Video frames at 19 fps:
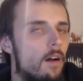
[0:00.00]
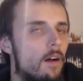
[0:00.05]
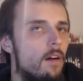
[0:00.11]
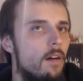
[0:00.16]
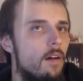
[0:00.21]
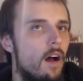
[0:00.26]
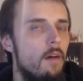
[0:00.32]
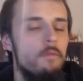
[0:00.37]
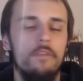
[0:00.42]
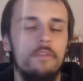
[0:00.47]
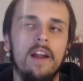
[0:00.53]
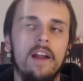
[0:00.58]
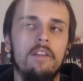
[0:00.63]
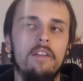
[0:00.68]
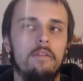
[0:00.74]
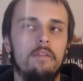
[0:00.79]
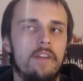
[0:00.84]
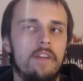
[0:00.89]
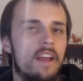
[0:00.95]
friends on
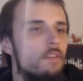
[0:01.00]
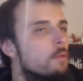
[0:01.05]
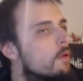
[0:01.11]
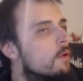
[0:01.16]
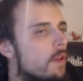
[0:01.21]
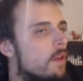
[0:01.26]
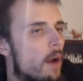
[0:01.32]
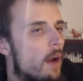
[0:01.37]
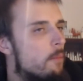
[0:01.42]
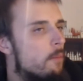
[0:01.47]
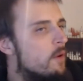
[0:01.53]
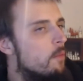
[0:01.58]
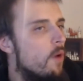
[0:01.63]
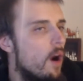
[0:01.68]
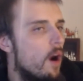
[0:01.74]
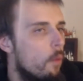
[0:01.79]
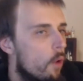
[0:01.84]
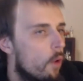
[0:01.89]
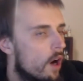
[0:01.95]
Facebook with a lot of people I
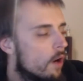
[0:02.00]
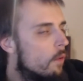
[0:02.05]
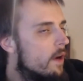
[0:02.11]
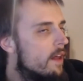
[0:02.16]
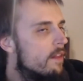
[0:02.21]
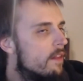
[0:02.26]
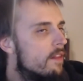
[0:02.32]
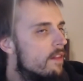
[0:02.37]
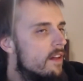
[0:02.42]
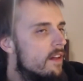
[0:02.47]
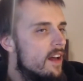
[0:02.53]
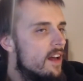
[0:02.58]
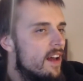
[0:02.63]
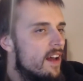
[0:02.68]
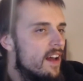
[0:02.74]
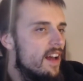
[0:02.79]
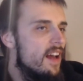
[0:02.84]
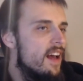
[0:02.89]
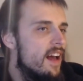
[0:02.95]
work with,
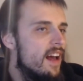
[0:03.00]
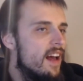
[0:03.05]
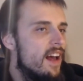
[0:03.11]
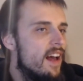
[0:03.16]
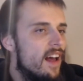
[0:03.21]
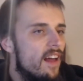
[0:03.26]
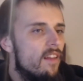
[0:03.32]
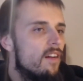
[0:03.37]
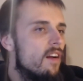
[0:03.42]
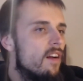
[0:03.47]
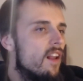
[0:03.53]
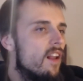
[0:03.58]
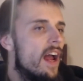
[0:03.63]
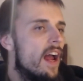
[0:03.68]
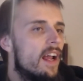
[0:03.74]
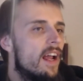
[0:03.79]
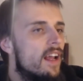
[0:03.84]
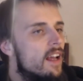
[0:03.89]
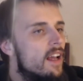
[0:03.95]
and they're like,
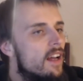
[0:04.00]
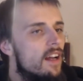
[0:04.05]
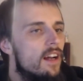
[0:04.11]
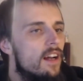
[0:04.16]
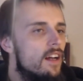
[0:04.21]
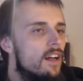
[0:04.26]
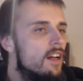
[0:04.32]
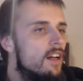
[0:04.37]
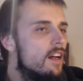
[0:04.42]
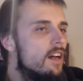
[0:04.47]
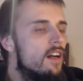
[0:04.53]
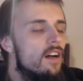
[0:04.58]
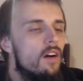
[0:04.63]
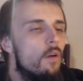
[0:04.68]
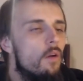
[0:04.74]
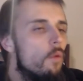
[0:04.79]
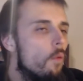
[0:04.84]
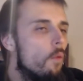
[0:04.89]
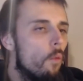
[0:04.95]

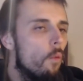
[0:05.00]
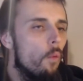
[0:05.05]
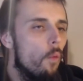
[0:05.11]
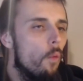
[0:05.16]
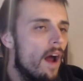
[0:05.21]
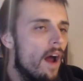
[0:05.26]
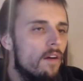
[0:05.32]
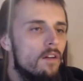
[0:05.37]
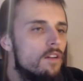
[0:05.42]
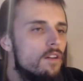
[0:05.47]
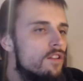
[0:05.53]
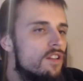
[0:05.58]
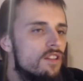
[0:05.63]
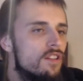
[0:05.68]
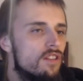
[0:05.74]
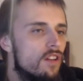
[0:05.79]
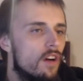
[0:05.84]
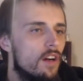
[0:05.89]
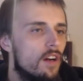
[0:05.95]
why don't you just
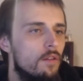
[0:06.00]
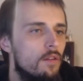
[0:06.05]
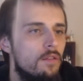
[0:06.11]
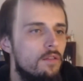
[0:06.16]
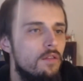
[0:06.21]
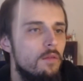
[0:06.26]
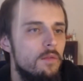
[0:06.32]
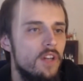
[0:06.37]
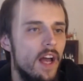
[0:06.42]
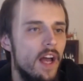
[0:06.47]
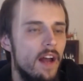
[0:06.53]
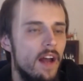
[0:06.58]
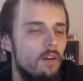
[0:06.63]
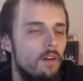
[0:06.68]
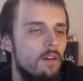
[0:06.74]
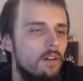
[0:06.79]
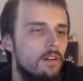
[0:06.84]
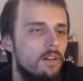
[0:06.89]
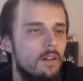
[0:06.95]
start a YouTube channel?
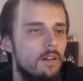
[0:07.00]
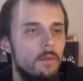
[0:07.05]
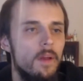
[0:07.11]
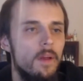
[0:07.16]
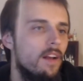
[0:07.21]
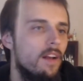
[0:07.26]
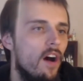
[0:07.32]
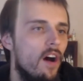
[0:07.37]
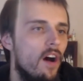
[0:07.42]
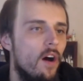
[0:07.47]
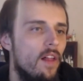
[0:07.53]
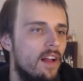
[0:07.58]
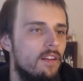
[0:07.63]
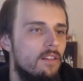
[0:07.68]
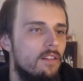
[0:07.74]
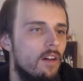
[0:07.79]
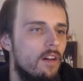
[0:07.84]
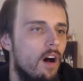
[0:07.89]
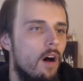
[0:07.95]
I'm like, no, that's
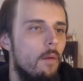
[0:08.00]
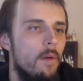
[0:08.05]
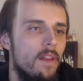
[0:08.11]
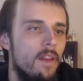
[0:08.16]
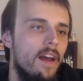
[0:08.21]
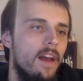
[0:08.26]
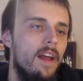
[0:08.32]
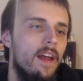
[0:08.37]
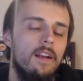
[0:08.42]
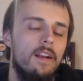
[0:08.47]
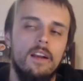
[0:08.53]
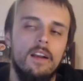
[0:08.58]
dumb. And then